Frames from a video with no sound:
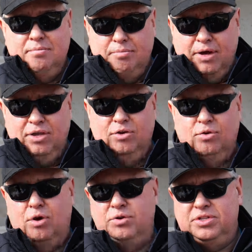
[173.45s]
but
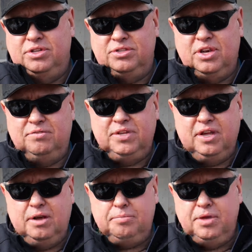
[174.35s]
you owe it to yourself to
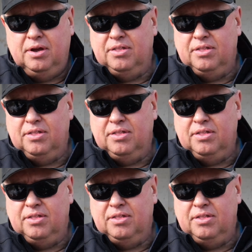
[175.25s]
get up there.